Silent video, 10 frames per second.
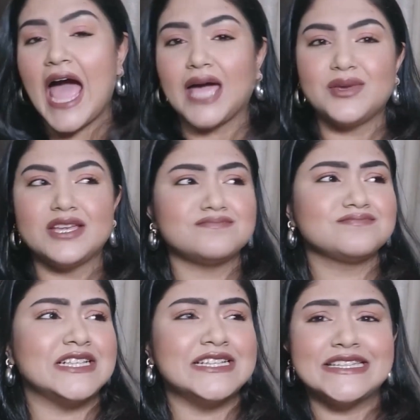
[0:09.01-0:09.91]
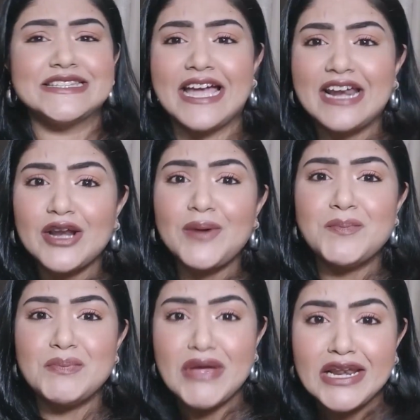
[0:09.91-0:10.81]
I mean, there
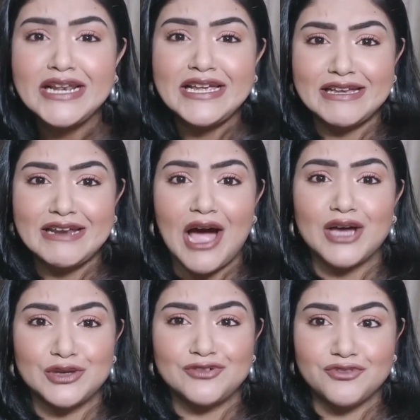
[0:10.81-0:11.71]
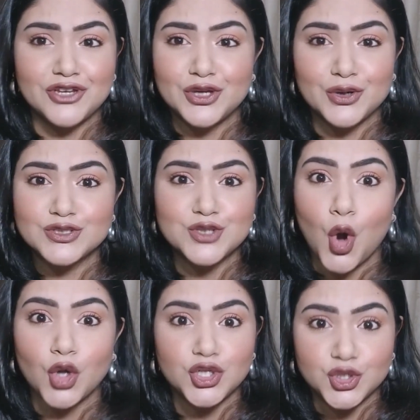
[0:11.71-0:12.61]
are a million other videos
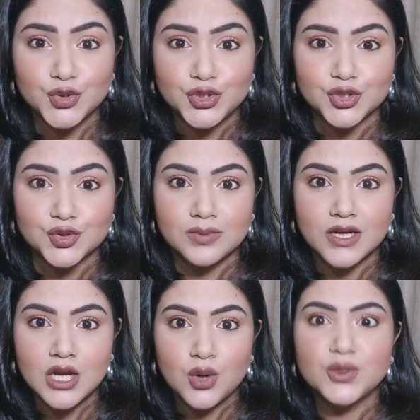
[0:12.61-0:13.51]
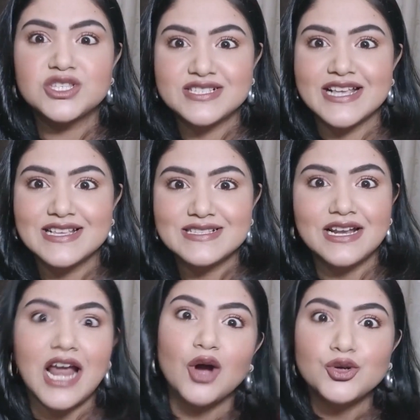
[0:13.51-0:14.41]
on YouTube which says
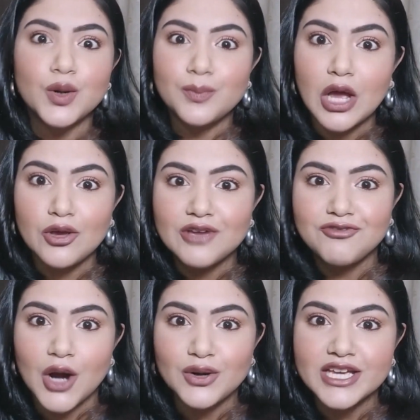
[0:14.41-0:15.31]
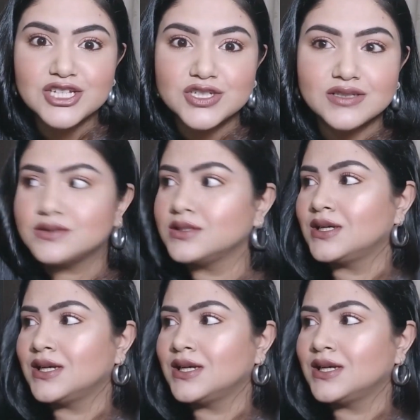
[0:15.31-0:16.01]
that how to apply your foundation.